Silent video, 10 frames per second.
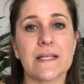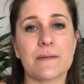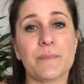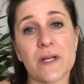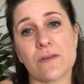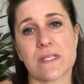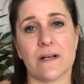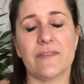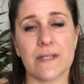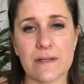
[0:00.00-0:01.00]
bring
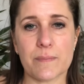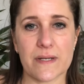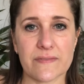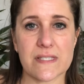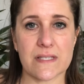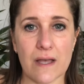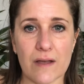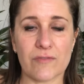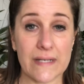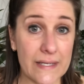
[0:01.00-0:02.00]
yourself a little bit
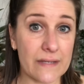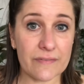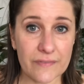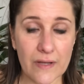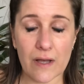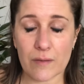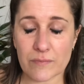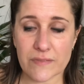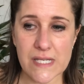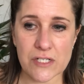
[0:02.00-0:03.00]
of relief,
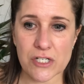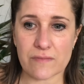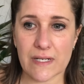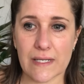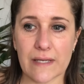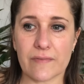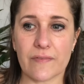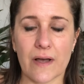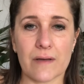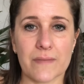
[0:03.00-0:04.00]
tension relief,
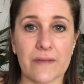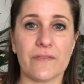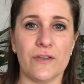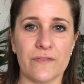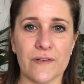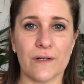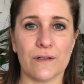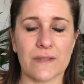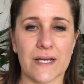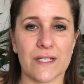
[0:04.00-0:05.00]
if you
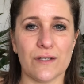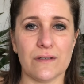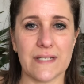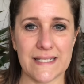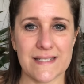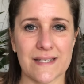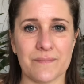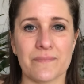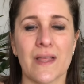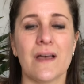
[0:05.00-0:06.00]
feel that you need it.
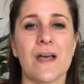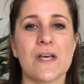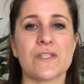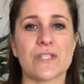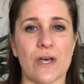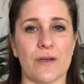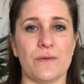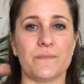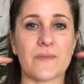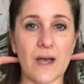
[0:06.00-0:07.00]
So
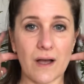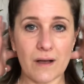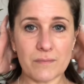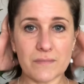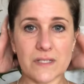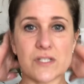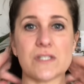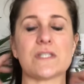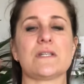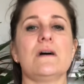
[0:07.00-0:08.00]
to
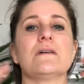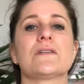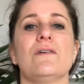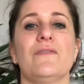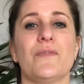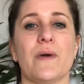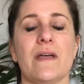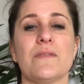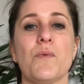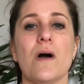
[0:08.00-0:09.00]
start off
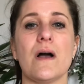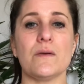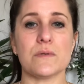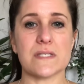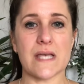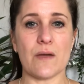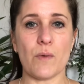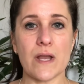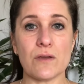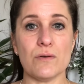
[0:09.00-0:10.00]
with, what I will say,
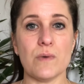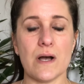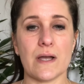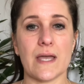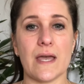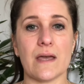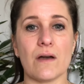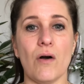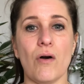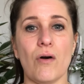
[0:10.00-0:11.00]
when you're working
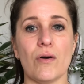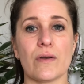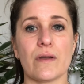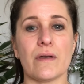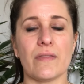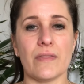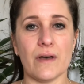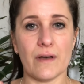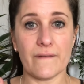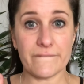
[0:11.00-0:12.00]
on
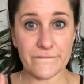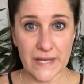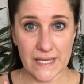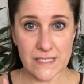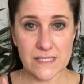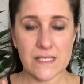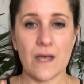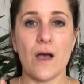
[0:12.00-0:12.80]
the face,